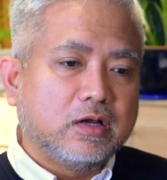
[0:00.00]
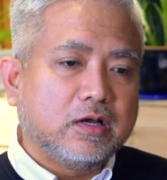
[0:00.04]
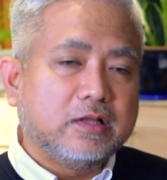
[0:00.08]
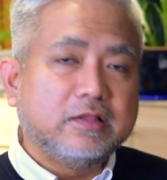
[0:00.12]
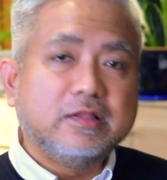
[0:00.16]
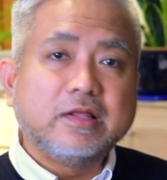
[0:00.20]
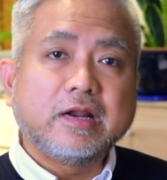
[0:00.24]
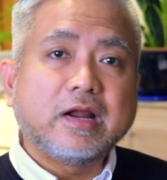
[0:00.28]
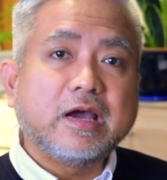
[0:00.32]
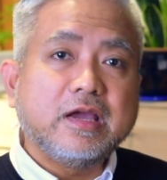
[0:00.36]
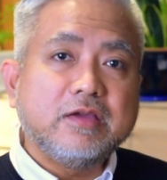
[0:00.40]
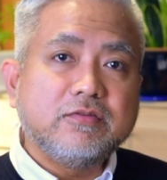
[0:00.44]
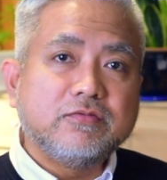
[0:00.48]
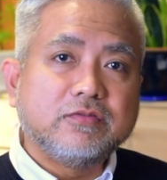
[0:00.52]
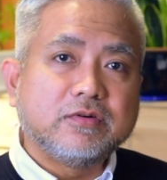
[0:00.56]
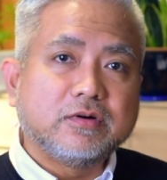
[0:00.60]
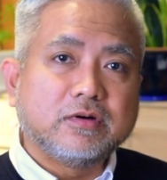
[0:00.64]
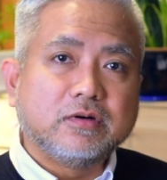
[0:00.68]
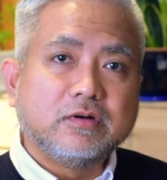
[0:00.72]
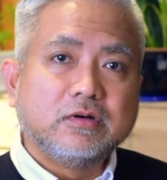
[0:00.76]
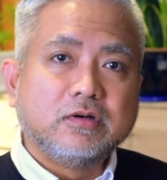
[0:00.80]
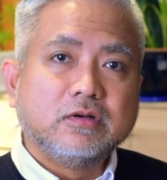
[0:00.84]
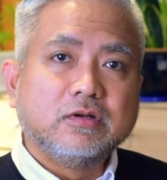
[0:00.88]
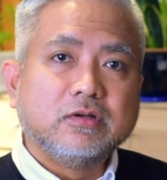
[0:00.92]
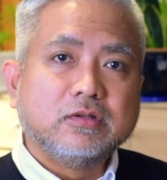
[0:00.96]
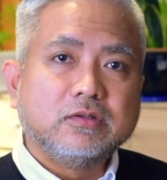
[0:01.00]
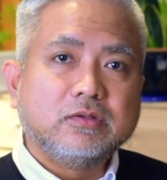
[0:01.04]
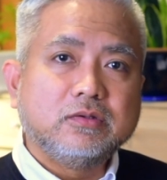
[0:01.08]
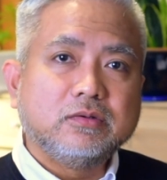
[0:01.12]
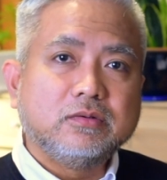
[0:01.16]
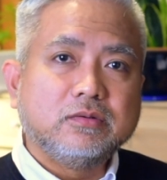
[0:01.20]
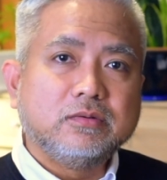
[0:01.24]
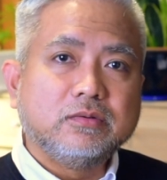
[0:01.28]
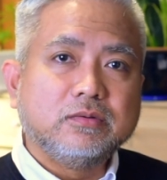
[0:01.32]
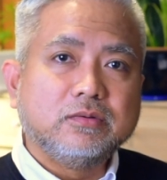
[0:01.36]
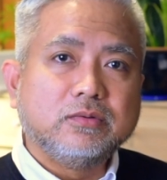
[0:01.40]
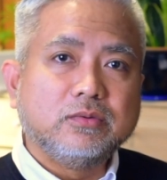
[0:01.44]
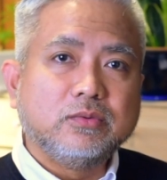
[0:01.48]
driver
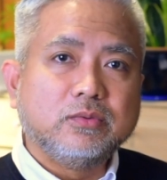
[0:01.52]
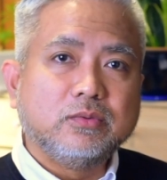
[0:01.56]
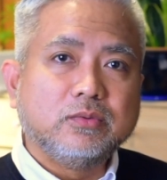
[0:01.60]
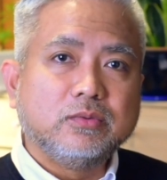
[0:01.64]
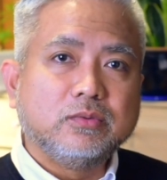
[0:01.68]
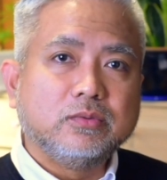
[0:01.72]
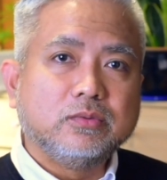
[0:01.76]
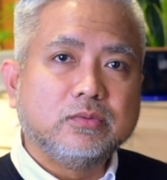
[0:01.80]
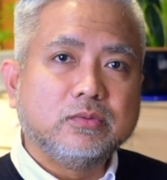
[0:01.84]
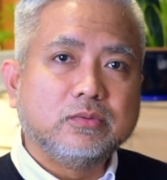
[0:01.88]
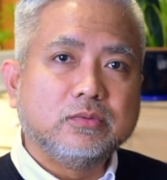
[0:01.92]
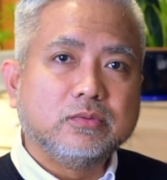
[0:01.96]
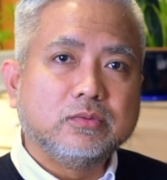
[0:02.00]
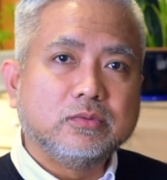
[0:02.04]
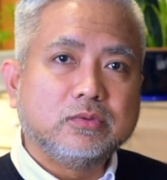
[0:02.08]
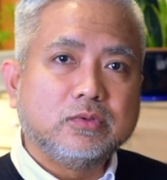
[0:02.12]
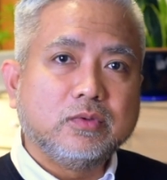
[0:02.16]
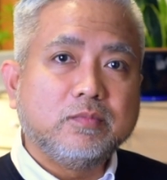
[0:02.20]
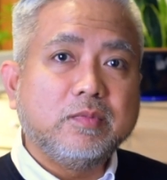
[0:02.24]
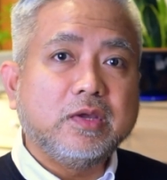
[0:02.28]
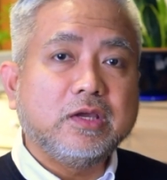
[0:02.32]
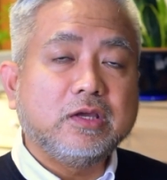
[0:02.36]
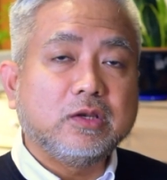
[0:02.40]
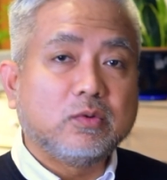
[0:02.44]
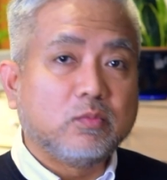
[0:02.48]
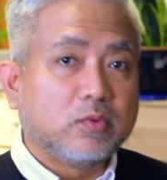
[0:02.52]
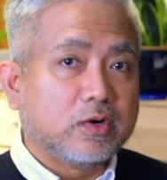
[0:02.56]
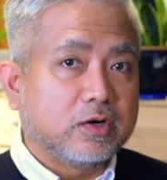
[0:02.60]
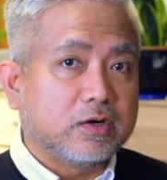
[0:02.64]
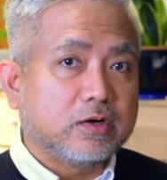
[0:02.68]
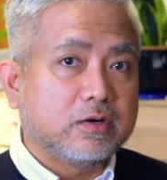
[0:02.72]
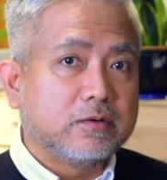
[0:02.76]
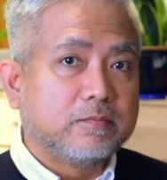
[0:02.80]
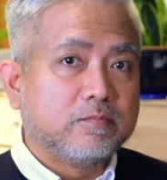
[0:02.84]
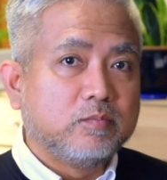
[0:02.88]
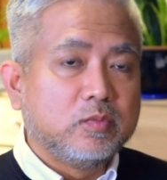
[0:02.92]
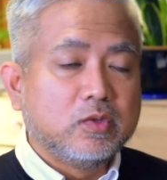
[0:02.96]
to make it work.